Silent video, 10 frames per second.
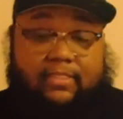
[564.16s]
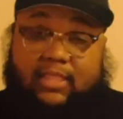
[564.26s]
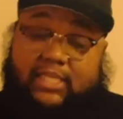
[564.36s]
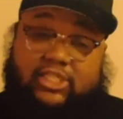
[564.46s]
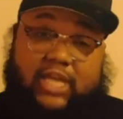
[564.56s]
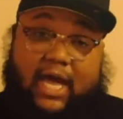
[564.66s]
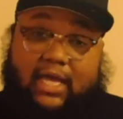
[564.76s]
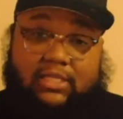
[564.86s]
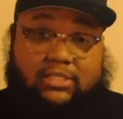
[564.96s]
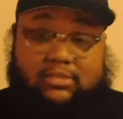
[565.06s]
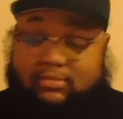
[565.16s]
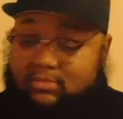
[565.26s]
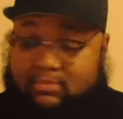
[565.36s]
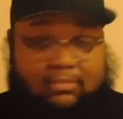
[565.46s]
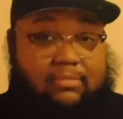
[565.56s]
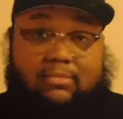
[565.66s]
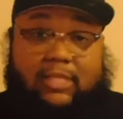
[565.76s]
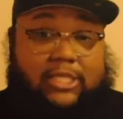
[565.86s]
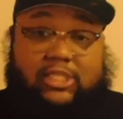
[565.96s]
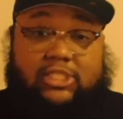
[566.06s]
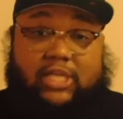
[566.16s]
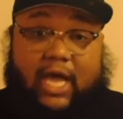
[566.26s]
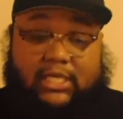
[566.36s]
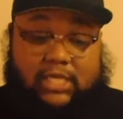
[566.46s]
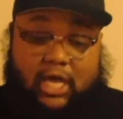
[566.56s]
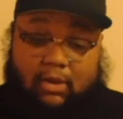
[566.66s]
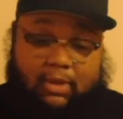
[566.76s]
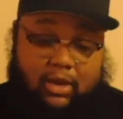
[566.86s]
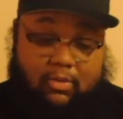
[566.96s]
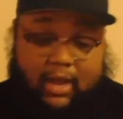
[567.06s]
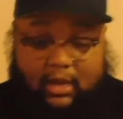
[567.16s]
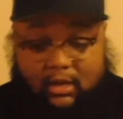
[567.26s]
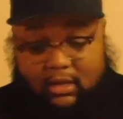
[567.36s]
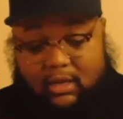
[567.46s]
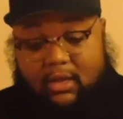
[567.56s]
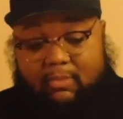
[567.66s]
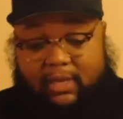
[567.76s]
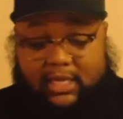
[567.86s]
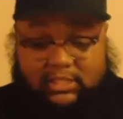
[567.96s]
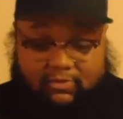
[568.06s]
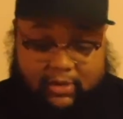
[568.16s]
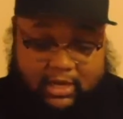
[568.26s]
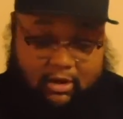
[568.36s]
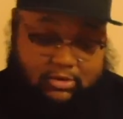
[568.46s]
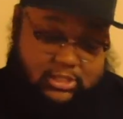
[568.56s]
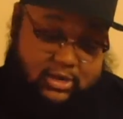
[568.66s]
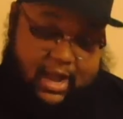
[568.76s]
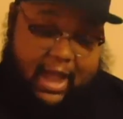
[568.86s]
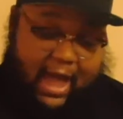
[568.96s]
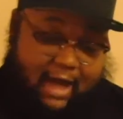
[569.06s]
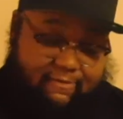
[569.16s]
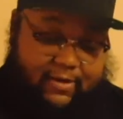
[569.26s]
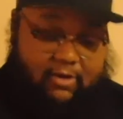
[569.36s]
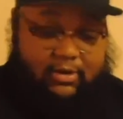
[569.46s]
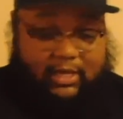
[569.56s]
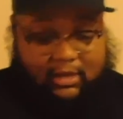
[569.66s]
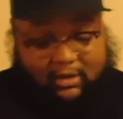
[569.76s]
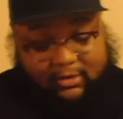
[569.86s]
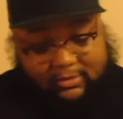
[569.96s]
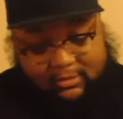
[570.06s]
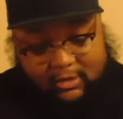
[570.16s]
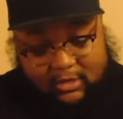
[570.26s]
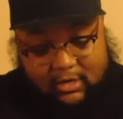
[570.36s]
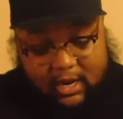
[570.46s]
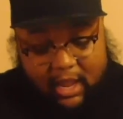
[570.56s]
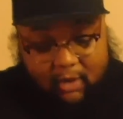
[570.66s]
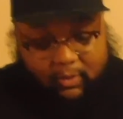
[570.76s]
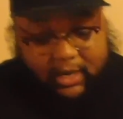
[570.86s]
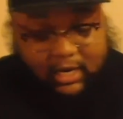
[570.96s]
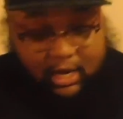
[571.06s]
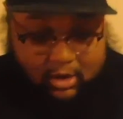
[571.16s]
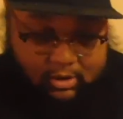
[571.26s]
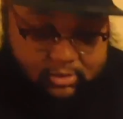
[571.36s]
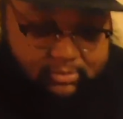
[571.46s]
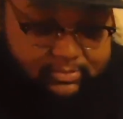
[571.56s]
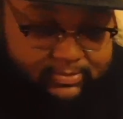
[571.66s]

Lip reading: That's jocks. That's just jocks all the way around. Because if we go to our iPhone here, and we know